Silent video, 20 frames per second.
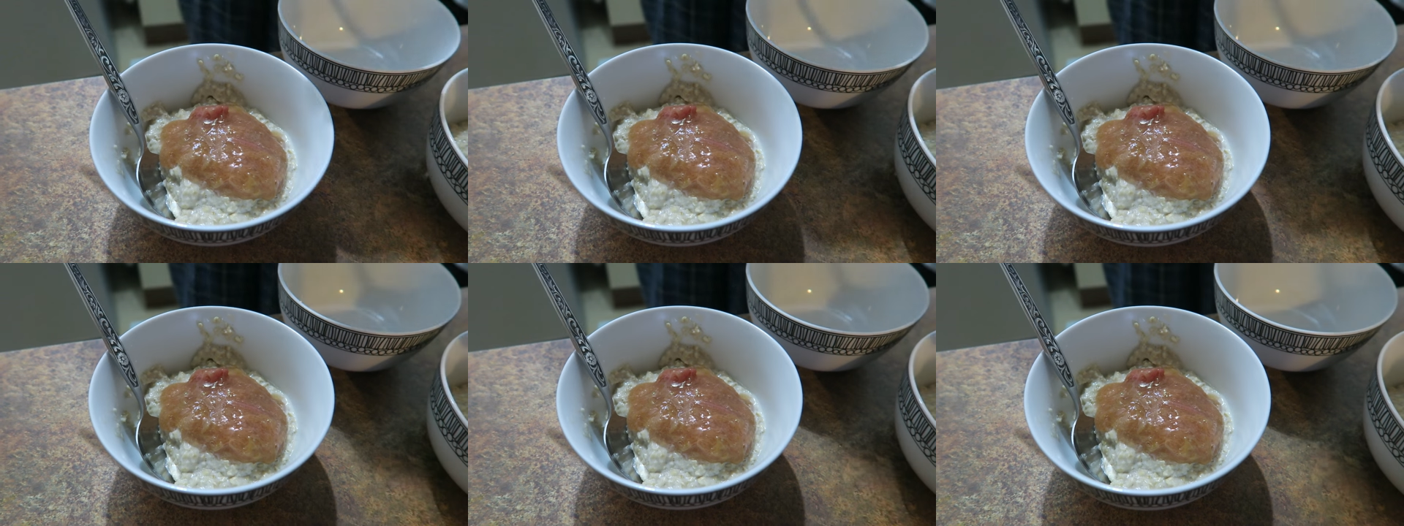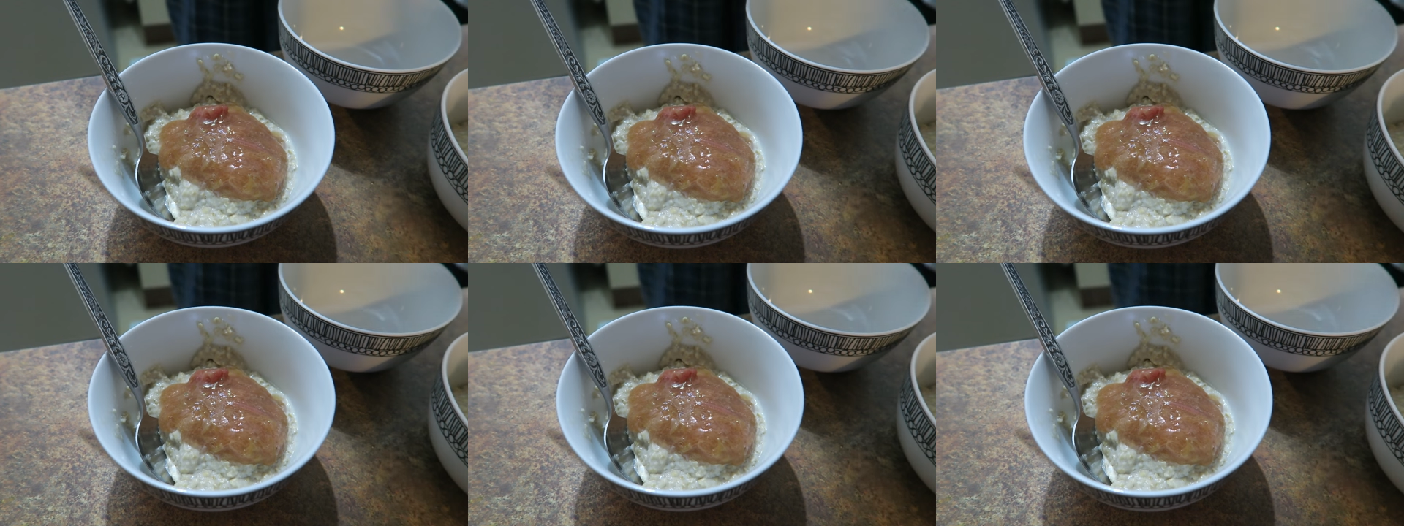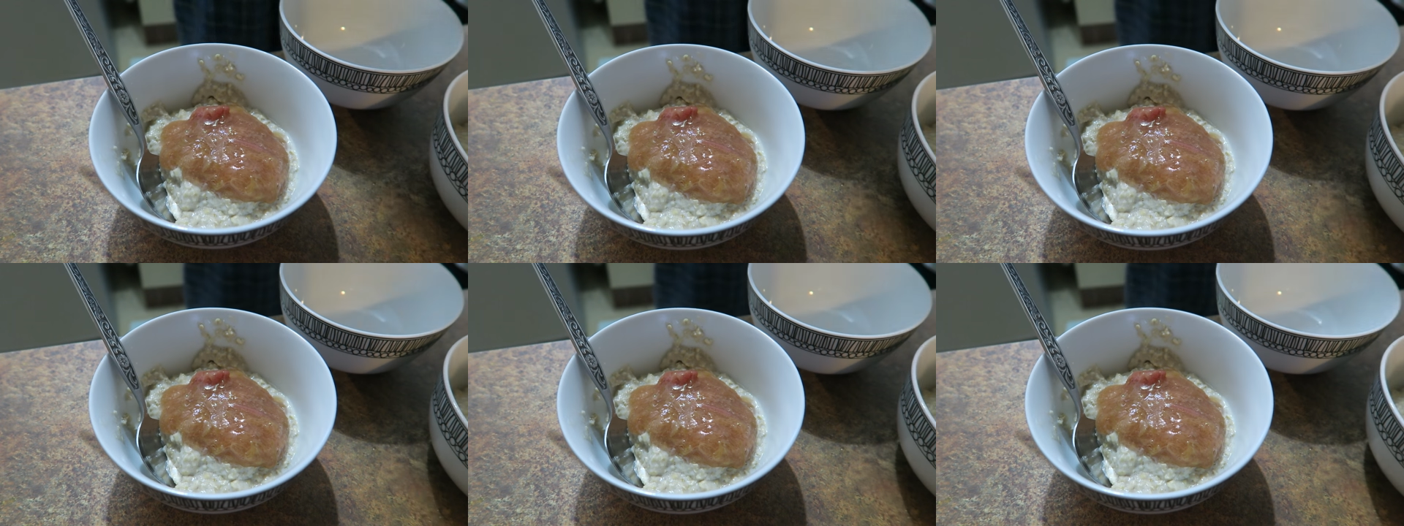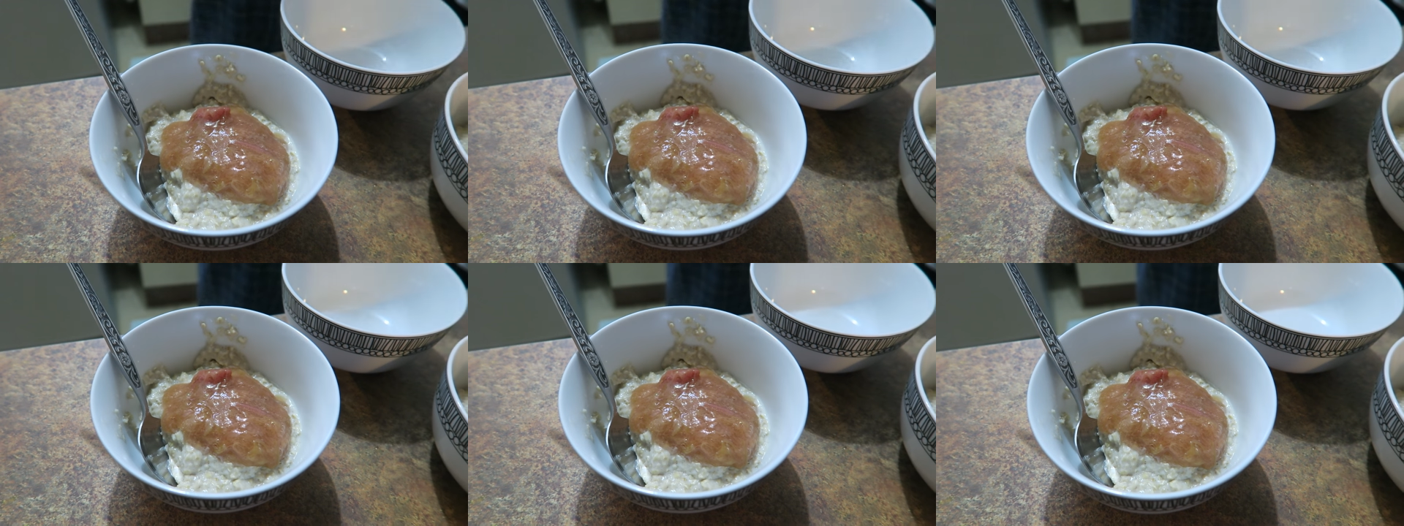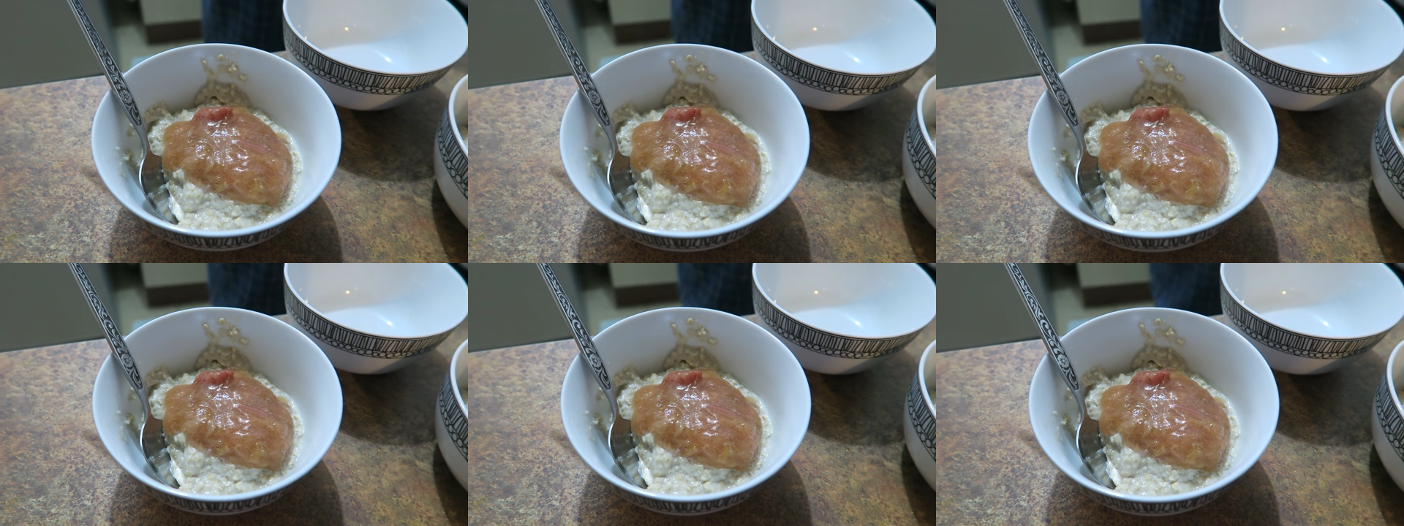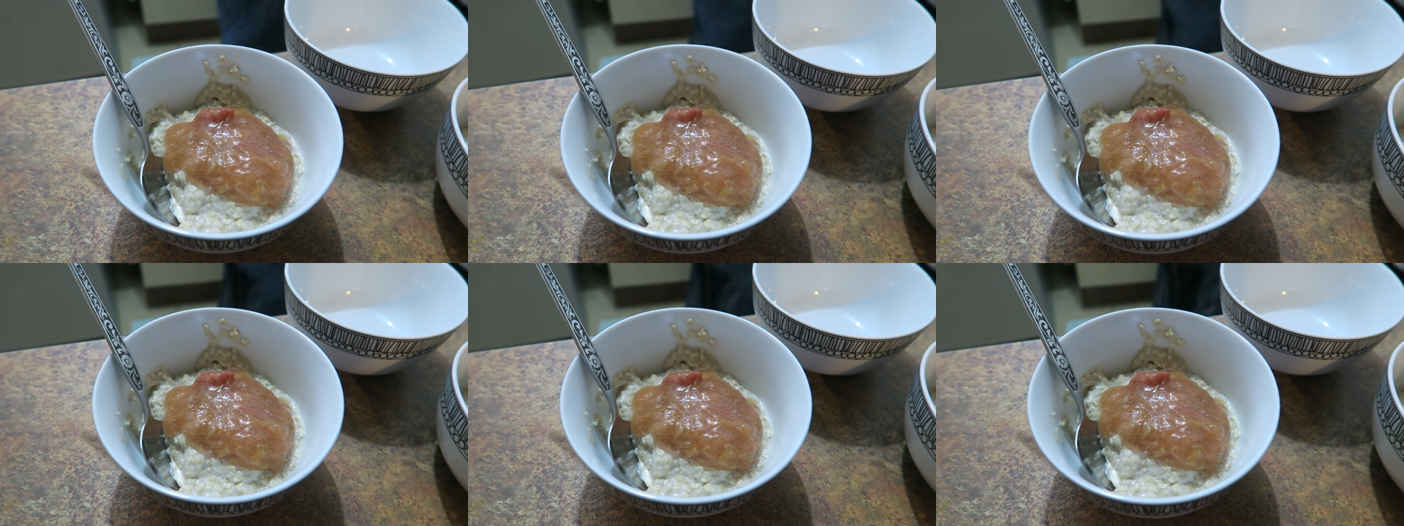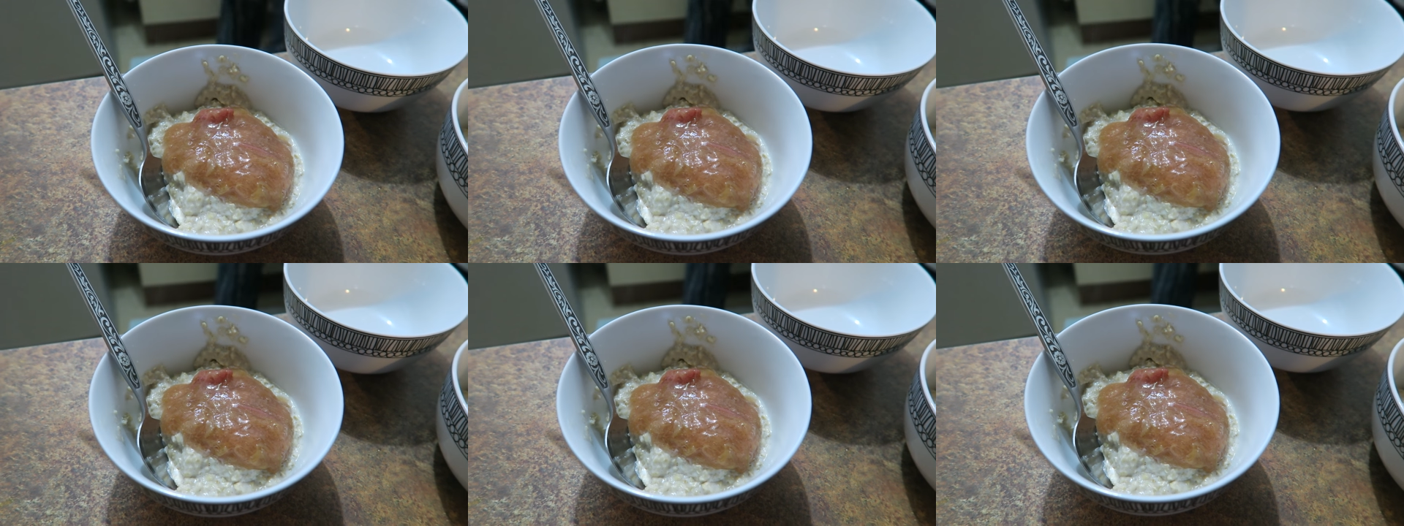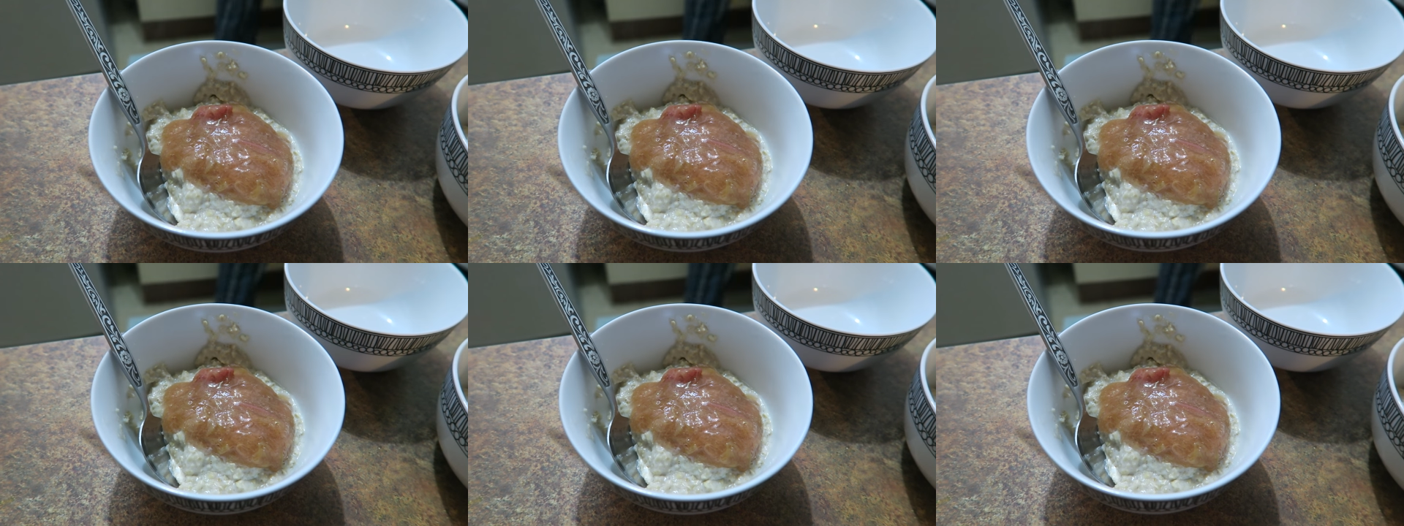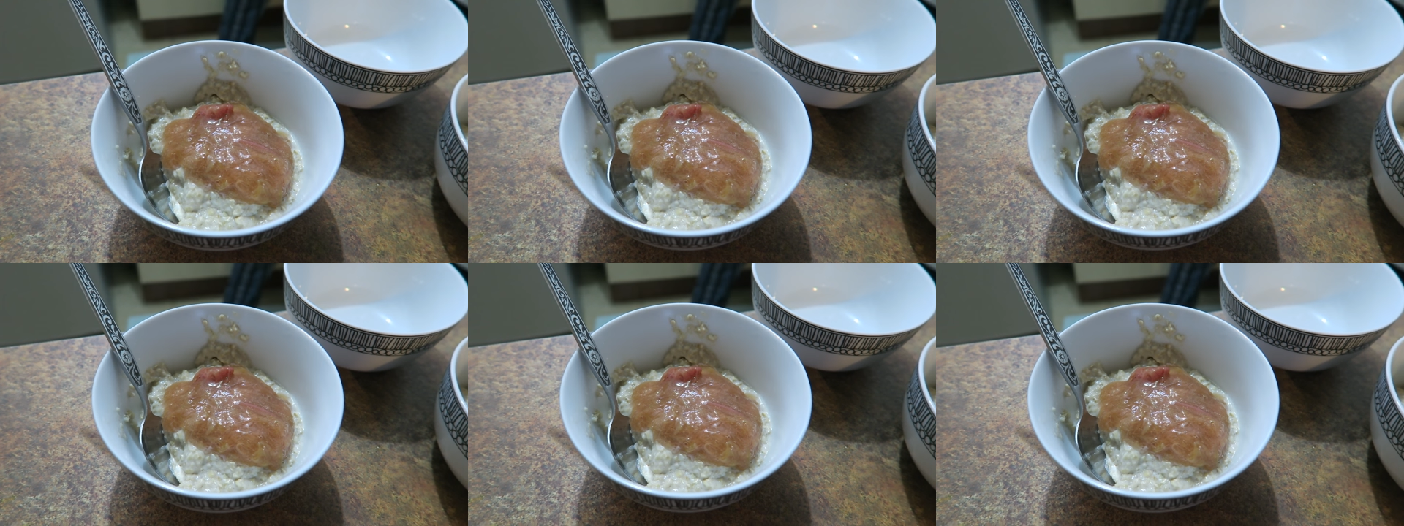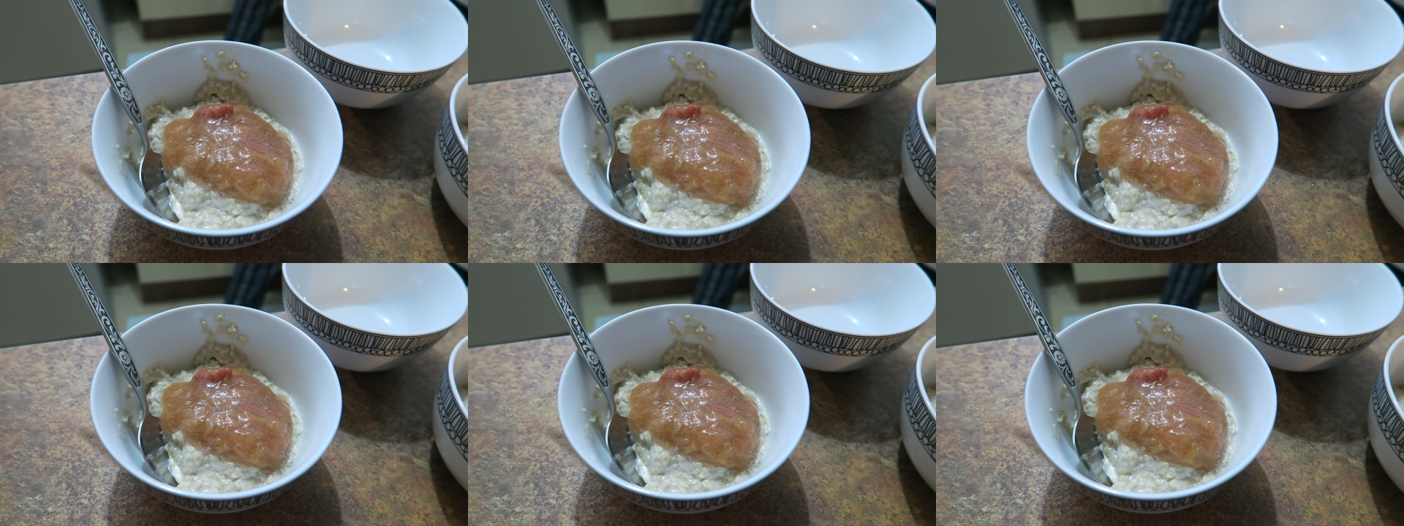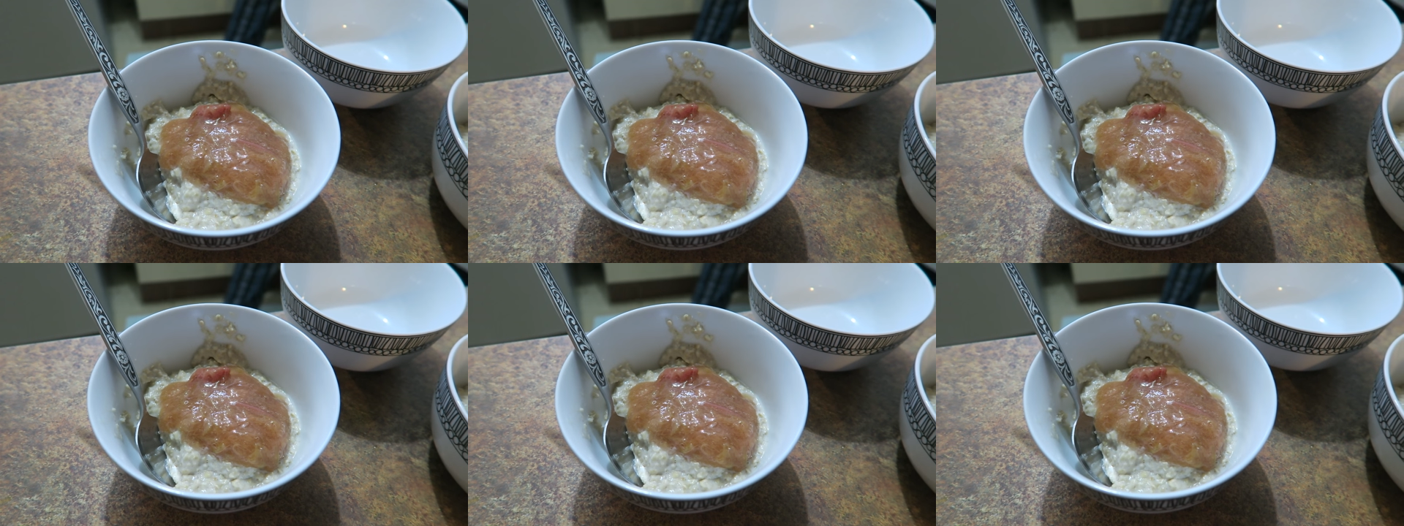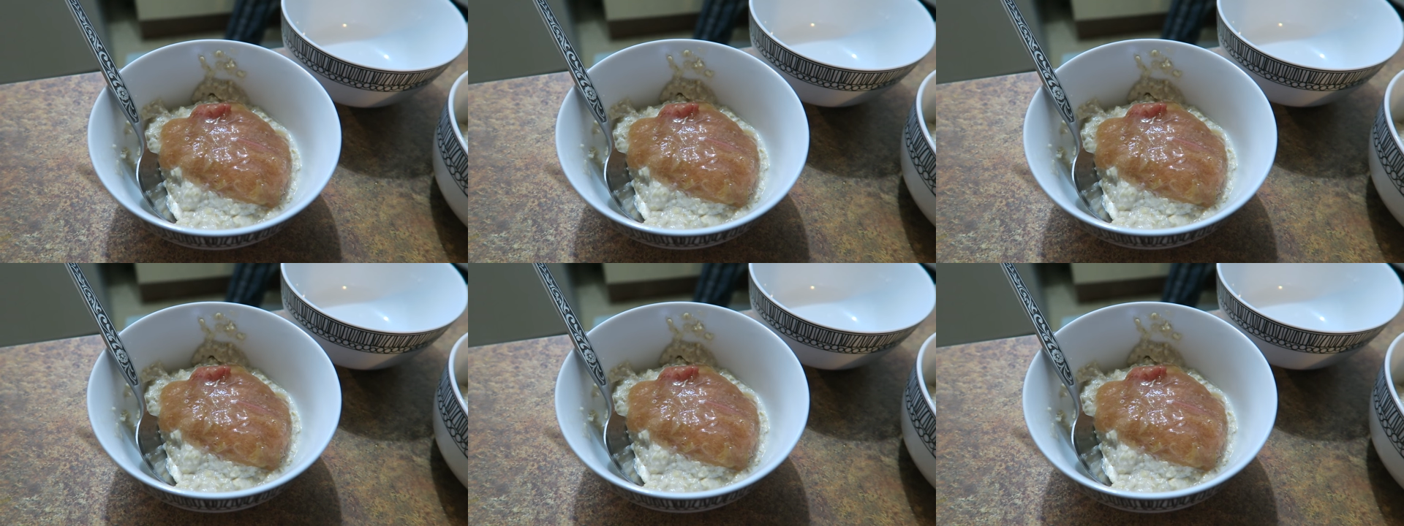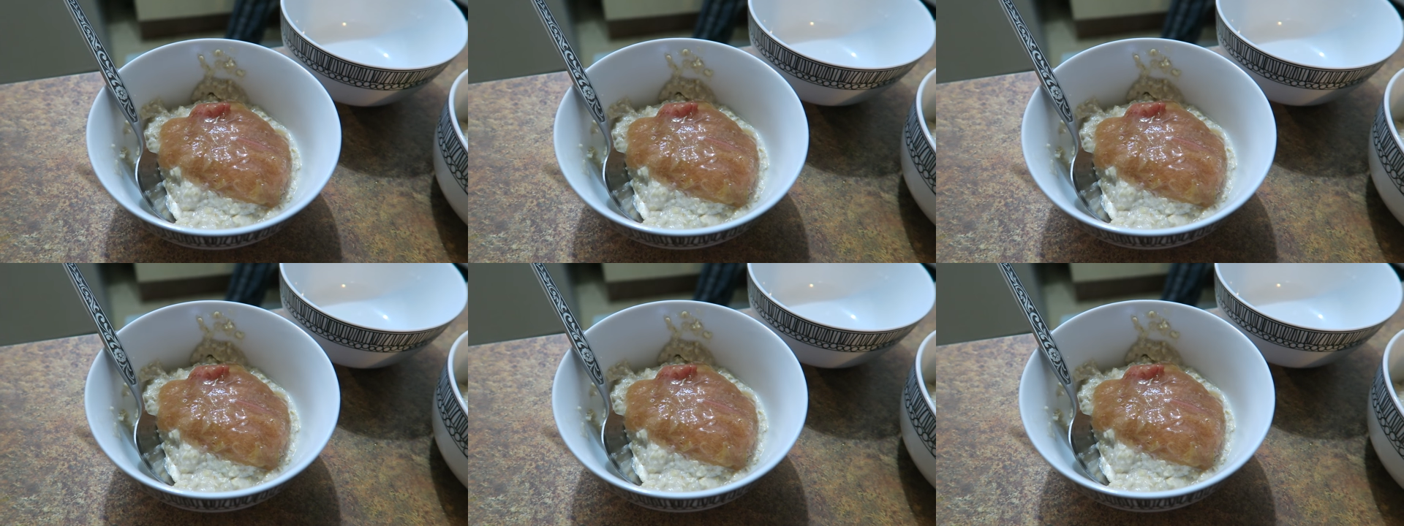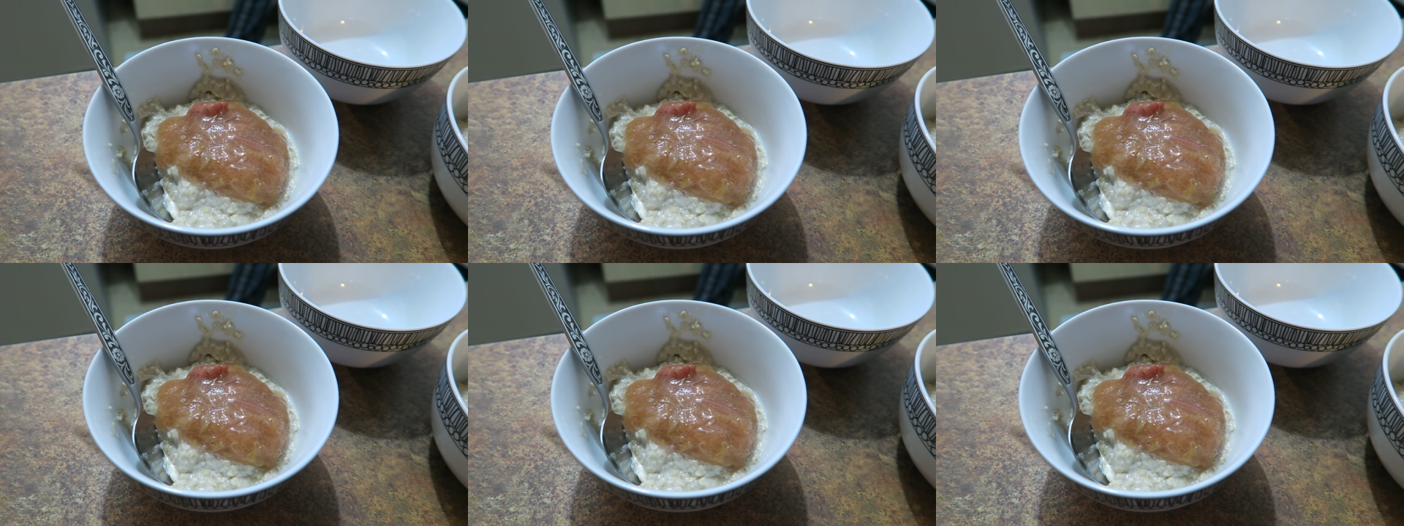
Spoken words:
No face is visible, so there are no lips to read.